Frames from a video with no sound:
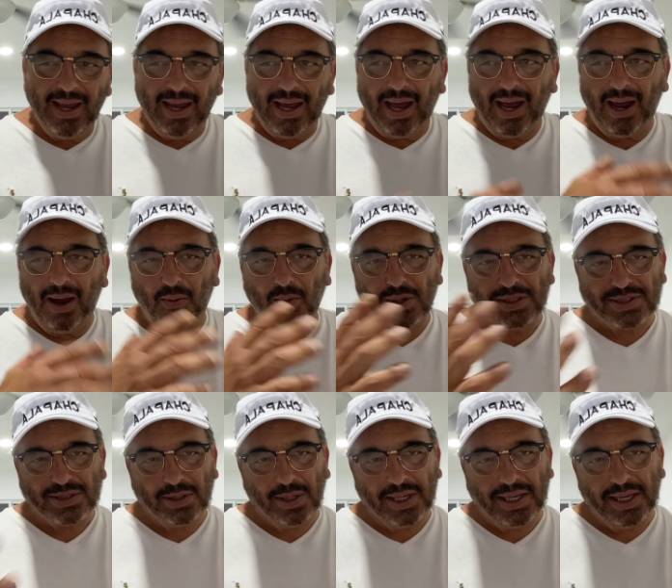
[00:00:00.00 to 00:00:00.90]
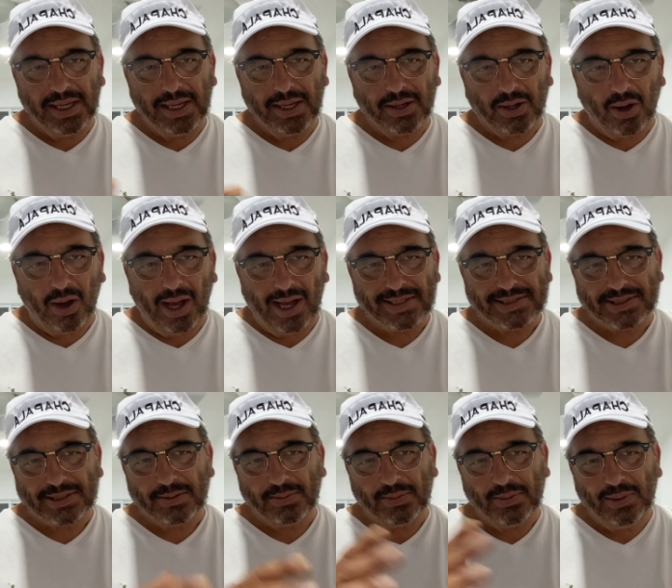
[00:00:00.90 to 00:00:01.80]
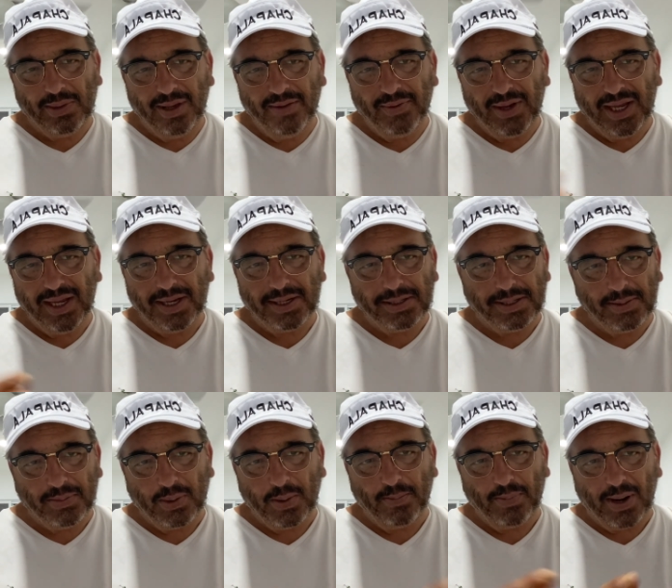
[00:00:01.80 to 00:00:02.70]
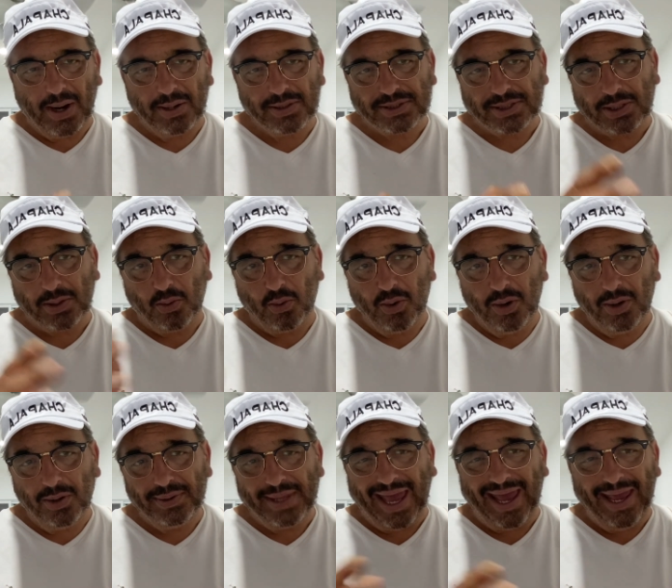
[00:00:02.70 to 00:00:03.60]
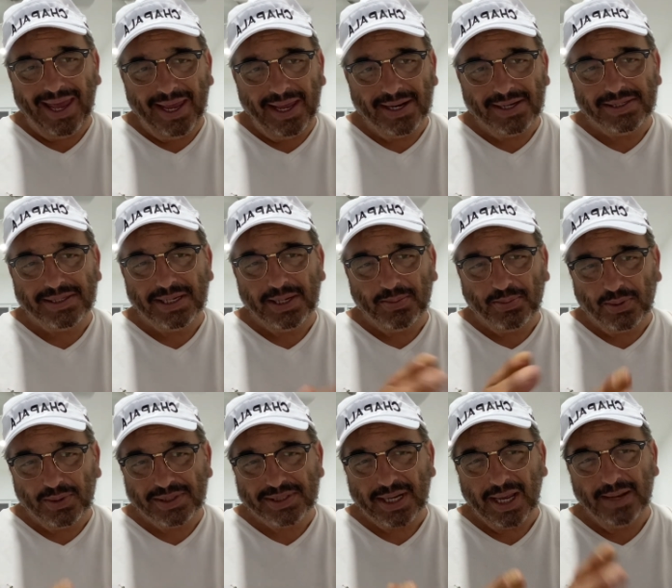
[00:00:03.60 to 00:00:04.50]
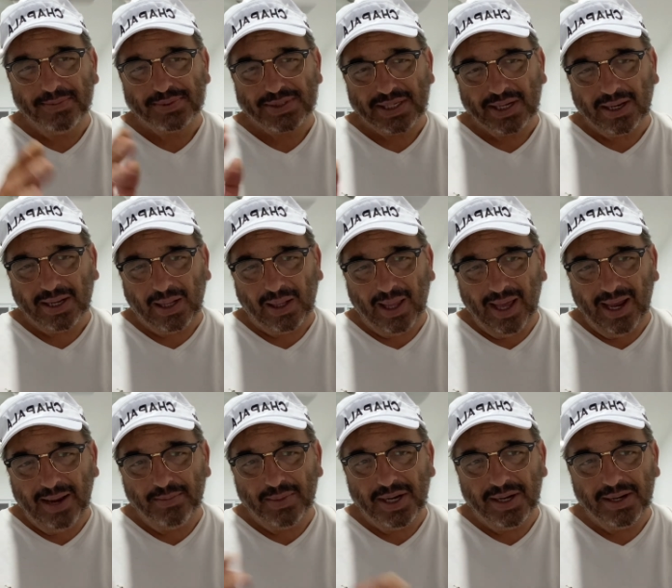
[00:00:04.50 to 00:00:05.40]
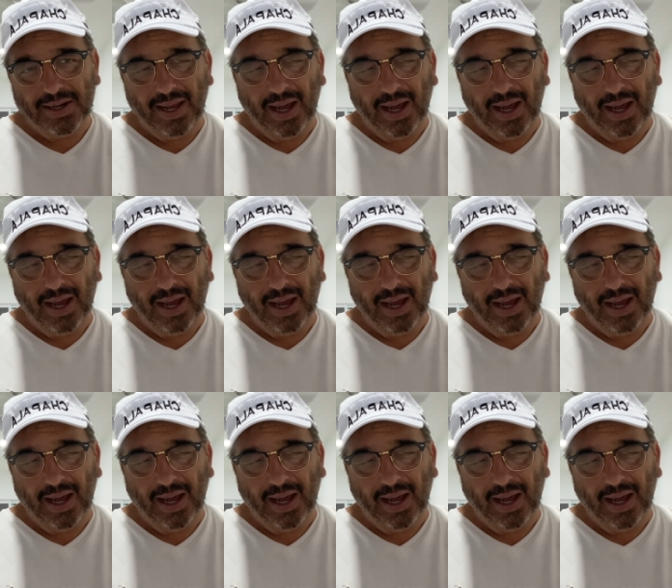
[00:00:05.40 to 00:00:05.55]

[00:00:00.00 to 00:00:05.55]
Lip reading: I was looking at costs of living in different parts of the world and different types of climate.